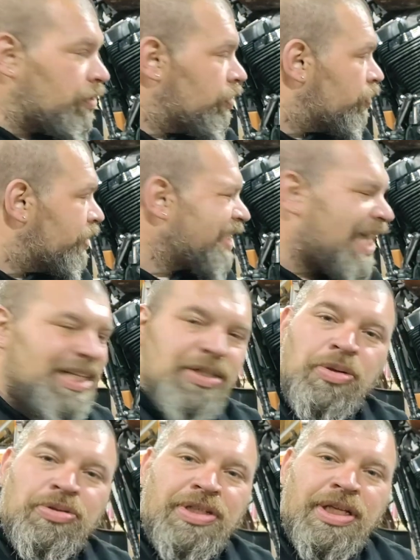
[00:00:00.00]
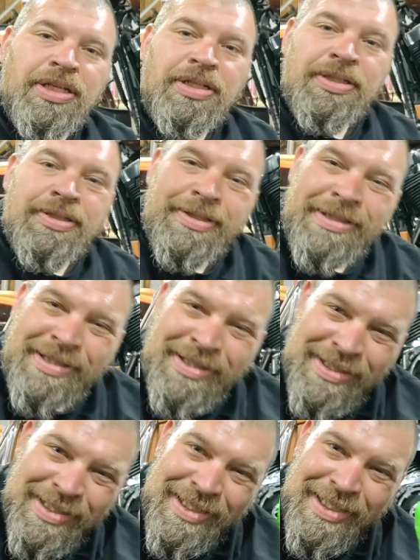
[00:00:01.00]
We diagnosed it,
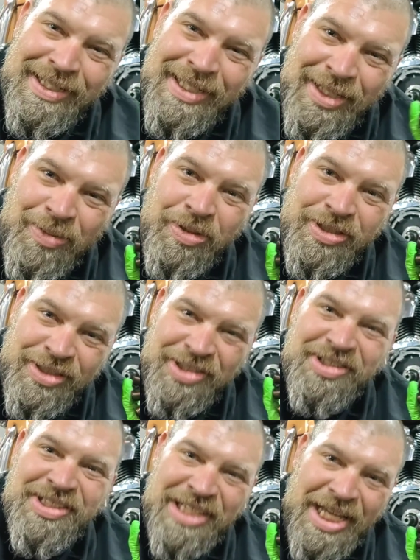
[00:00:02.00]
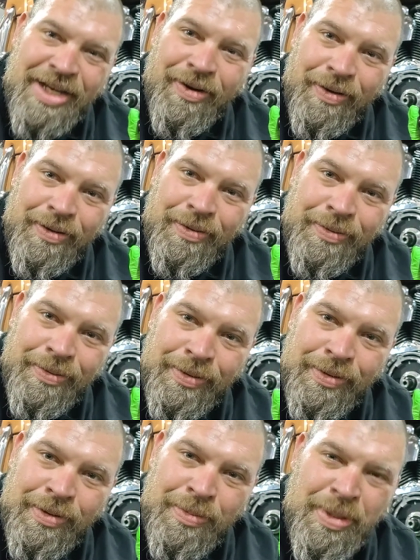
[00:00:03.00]
and it was the stator.
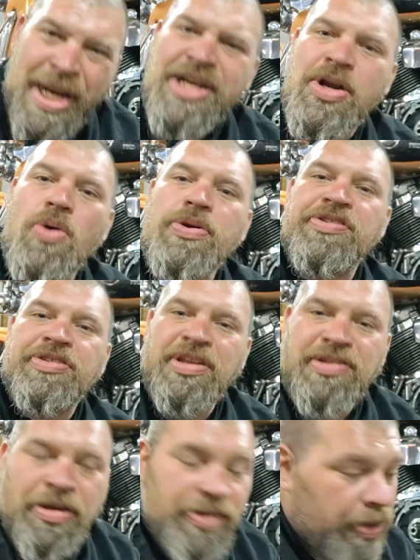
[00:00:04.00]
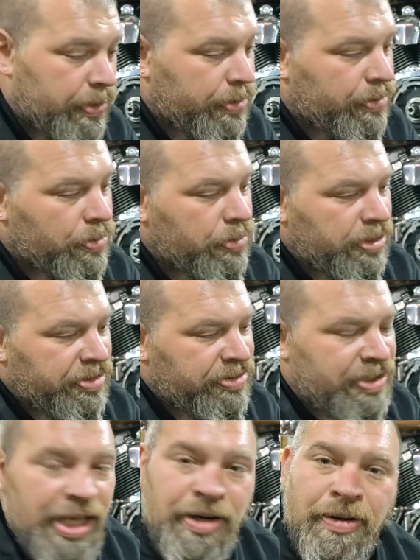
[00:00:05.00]
But I noticed as I was out here doing the
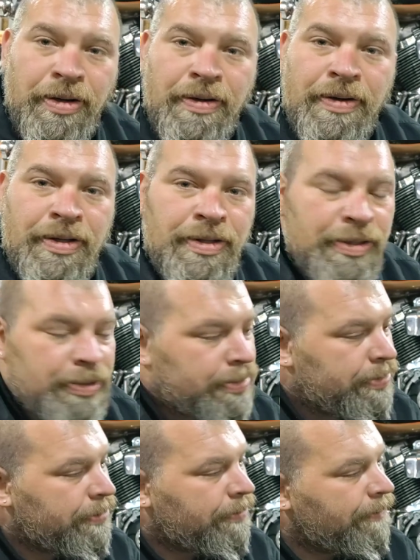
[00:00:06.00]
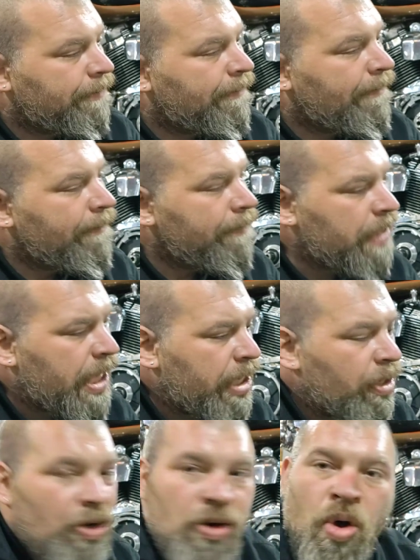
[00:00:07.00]
stator
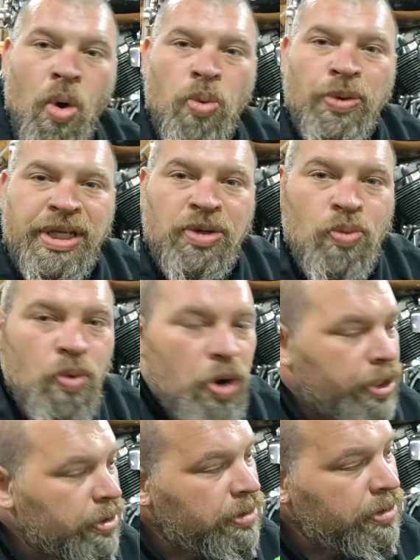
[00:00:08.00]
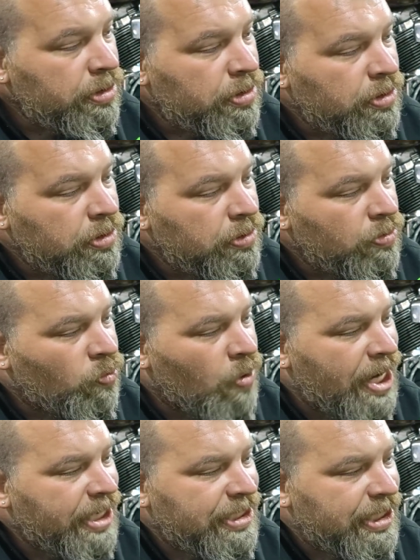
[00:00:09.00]
that only one
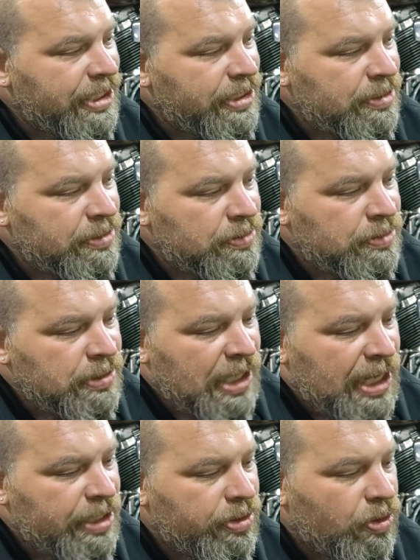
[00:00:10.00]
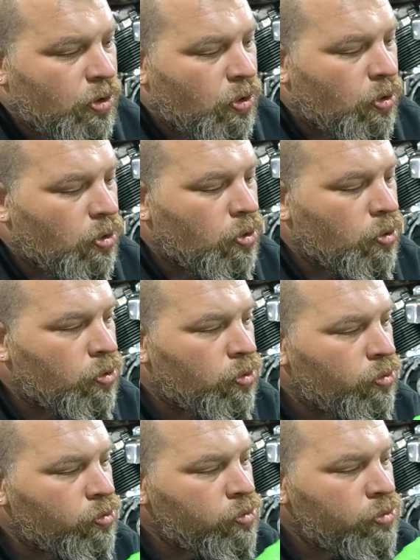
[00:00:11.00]
winding out of the
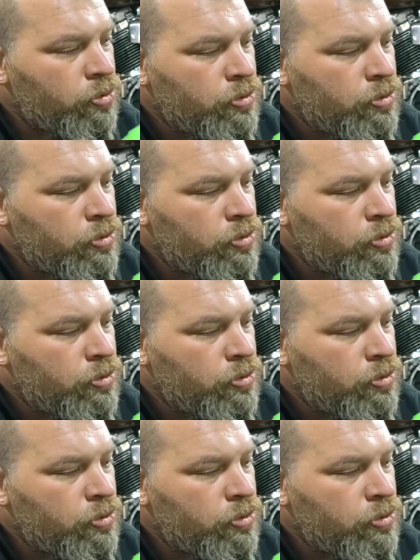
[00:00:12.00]
whole